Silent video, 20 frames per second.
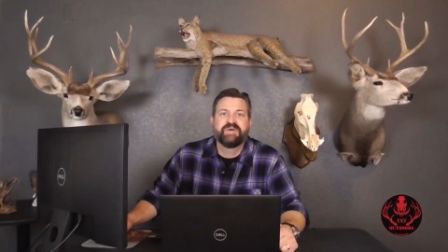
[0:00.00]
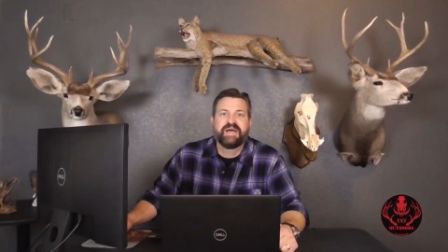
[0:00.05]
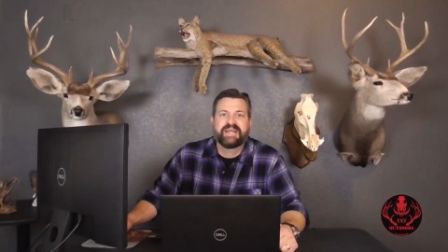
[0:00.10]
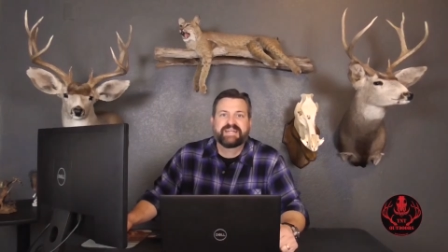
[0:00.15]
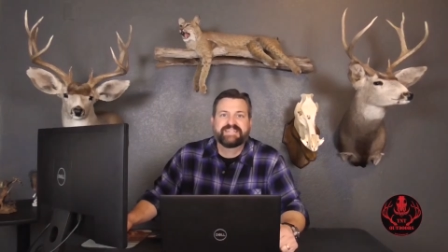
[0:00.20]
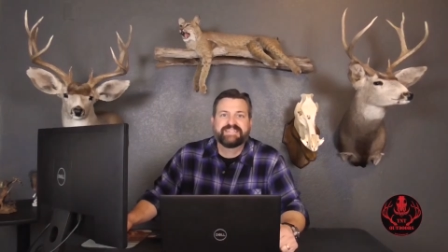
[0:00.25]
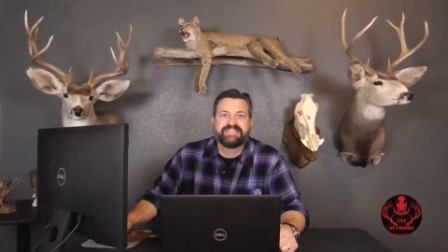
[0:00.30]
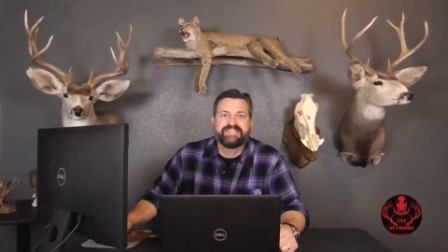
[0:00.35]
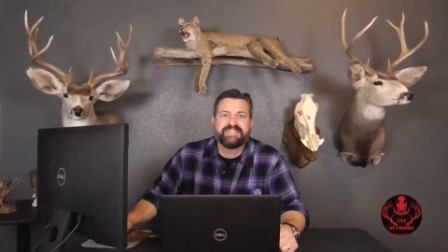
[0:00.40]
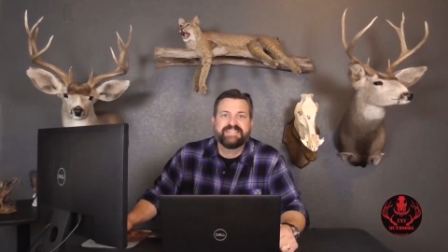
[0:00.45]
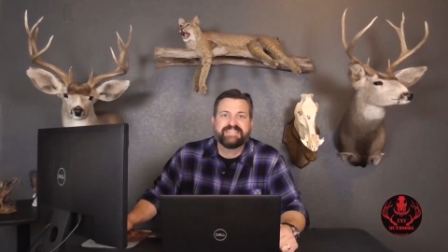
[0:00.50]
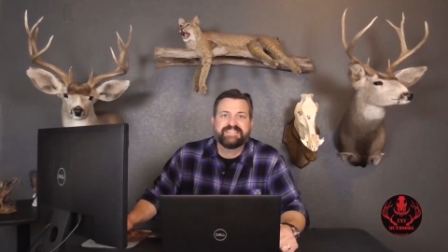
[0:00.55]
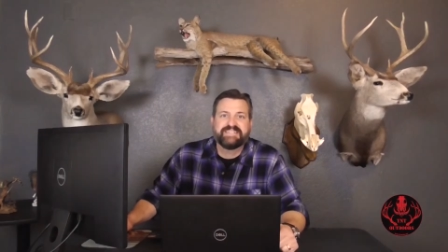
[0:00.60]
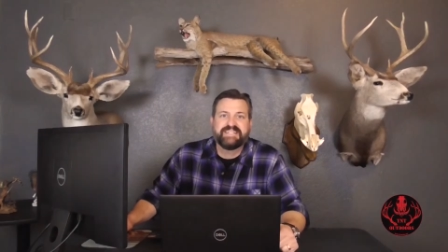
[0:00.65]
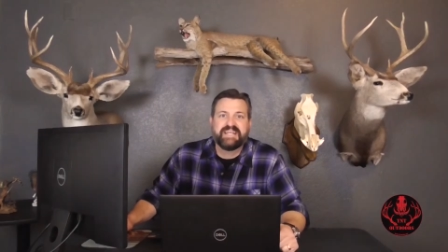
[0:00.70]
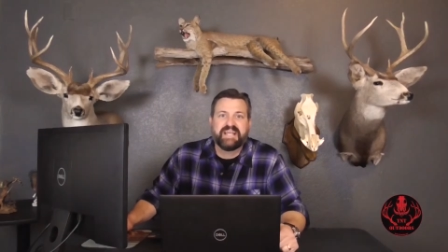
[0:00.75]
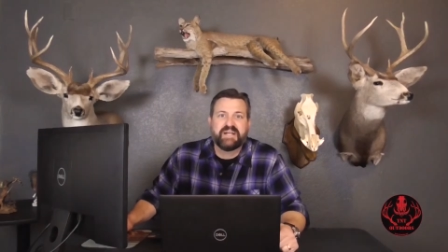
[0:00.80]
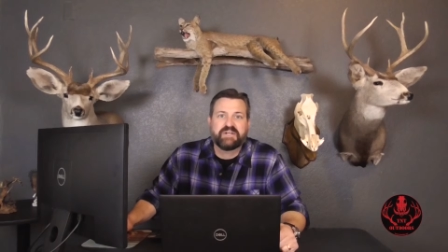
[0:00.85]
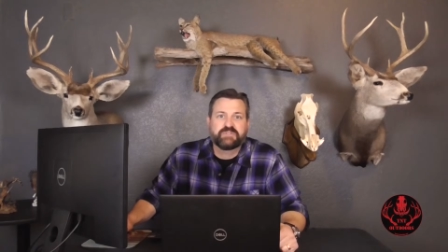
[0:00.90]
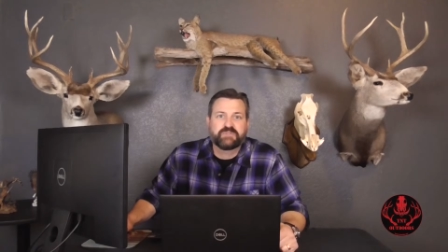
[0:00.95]
back to
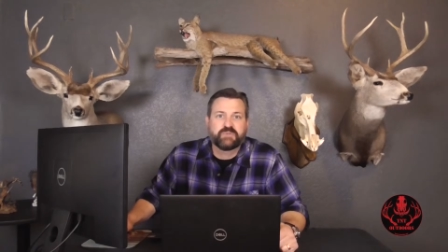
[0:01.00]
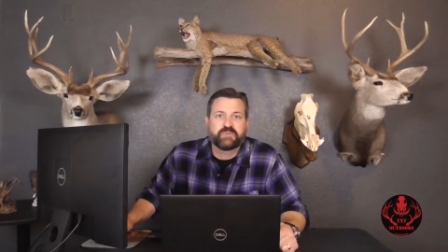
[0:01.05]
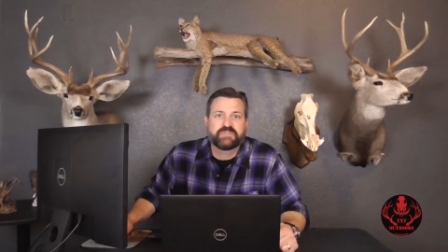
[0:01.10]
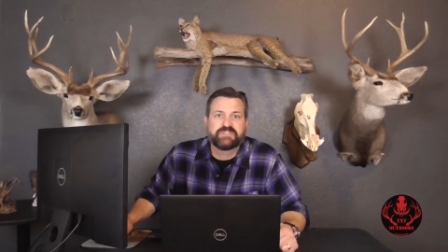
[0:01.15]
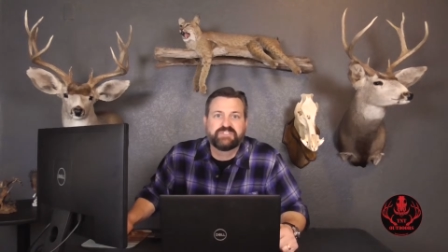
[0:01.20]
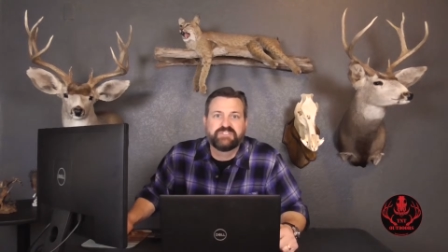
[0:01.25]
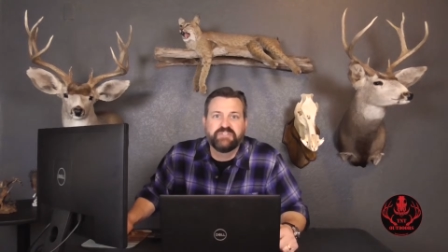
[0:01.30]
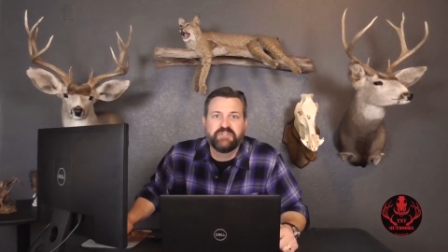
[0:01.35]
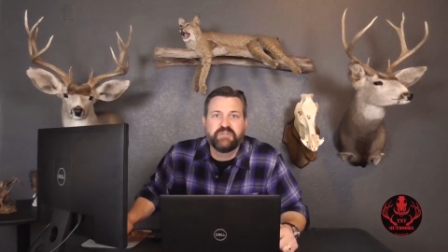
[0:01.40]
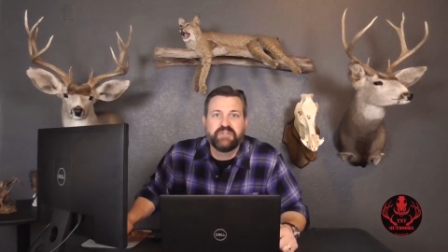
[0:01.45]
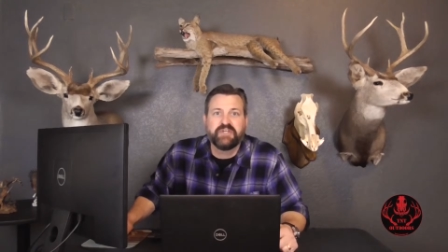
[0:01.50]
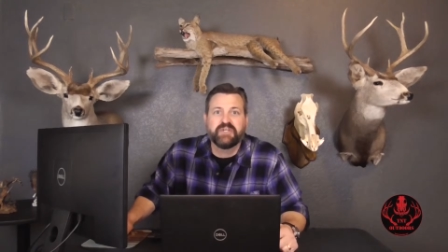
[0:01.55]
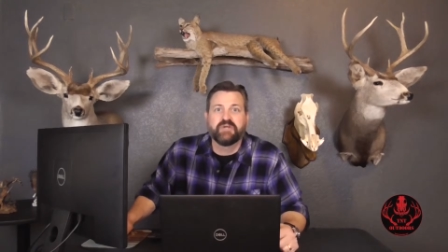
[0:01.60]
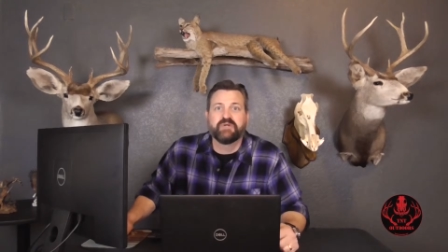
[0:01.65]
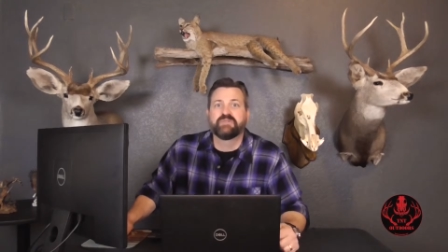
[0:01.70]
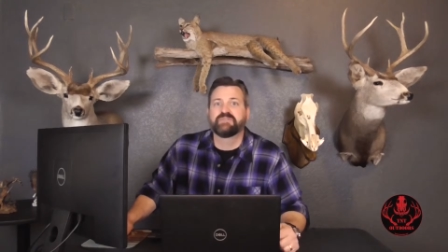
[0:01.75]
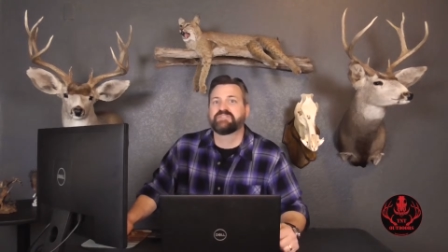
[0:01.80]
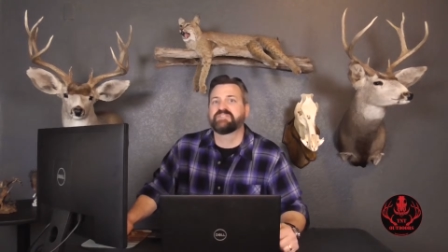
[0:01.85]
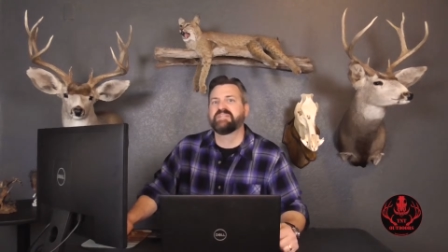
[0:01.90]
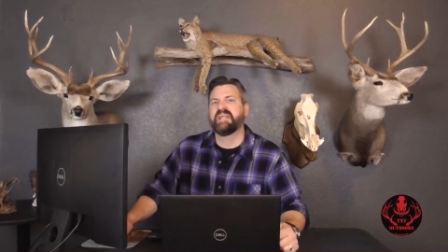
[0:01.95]
TNT Outdoors
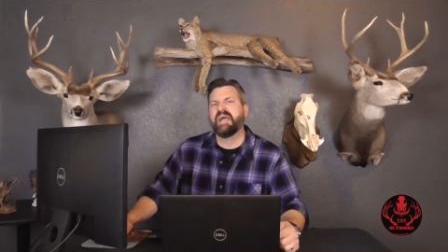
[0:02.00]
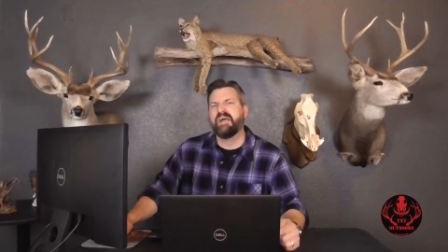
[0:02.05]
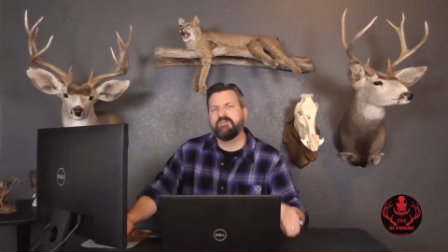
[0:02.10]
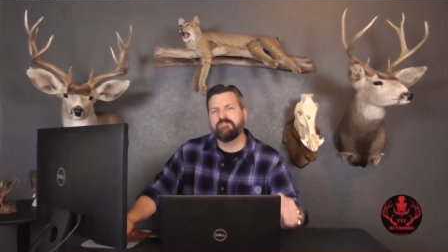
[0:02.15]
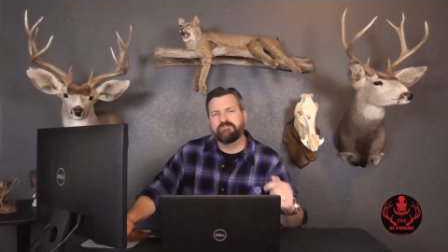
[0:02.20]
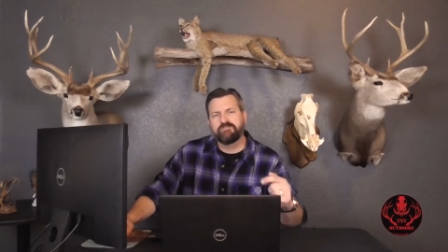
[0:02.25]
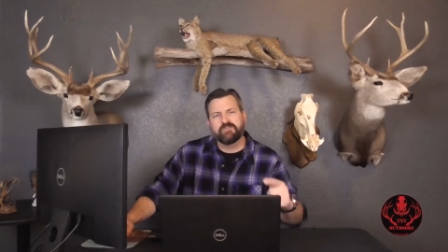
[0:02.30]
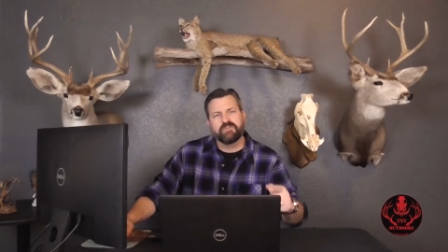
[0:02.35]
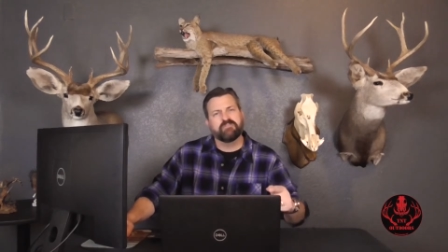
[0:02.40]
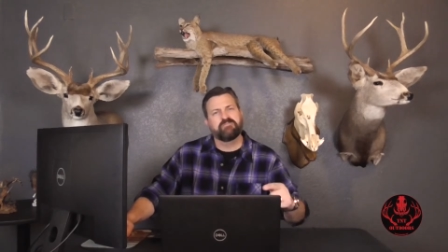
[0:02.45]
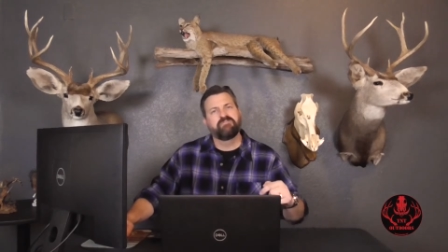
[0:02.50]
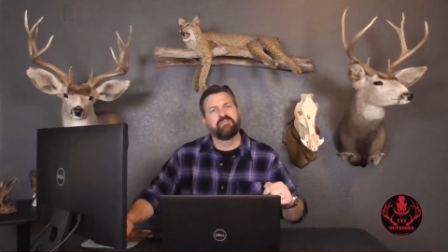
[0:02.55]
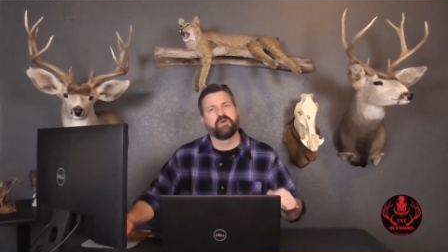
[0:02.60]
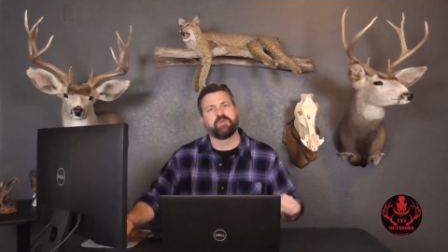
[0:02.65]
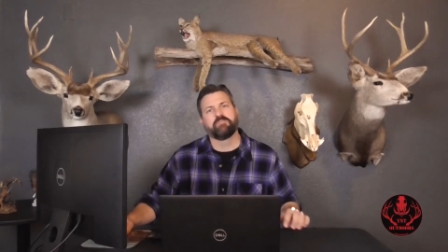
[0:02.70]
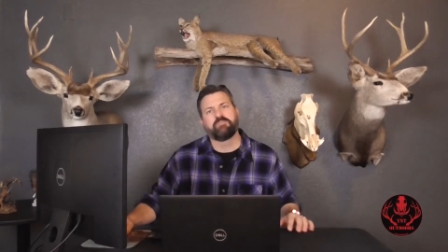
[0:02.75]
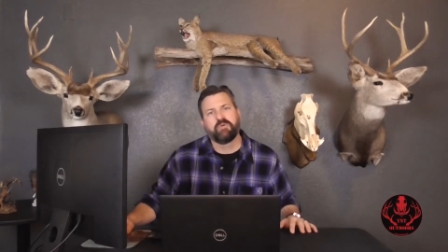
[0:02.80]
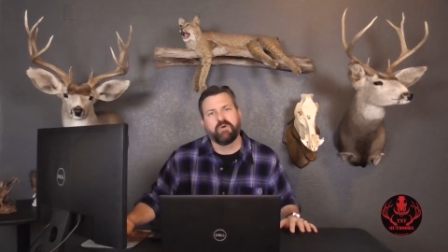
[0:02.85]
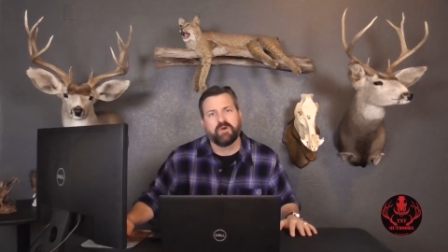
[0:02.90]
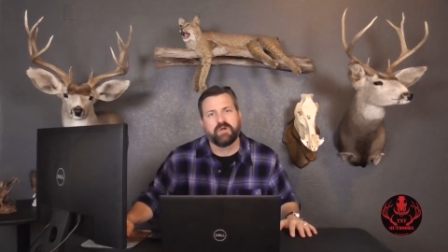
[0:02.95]
Studios. Now for the
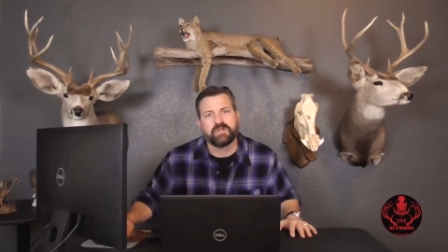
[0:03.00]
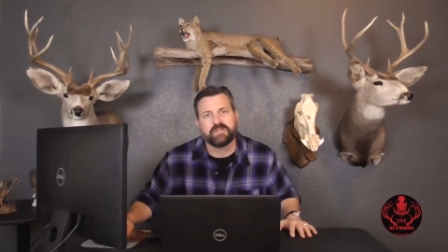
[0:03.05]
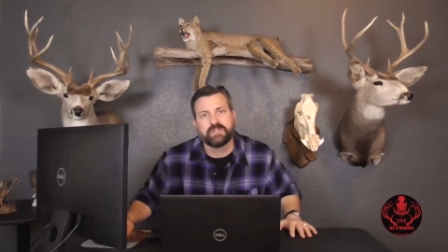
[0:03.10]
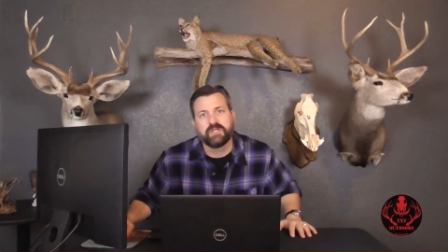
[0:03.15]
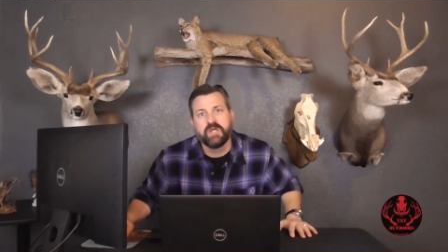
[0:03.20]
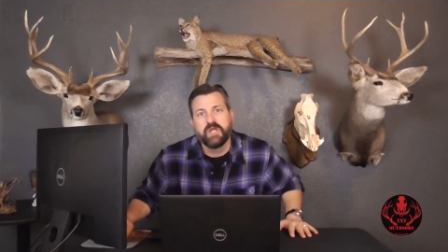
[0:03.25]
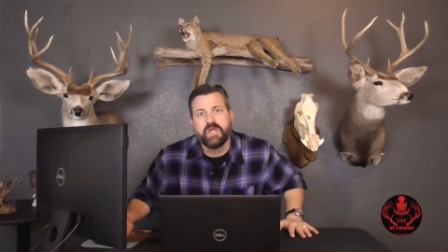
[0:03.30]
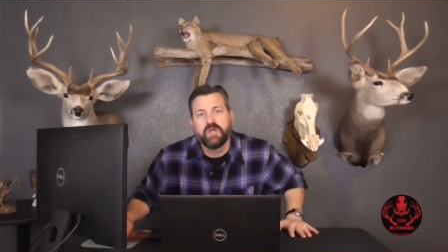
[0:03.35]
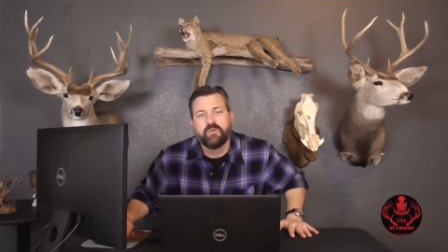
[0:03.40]
fun part.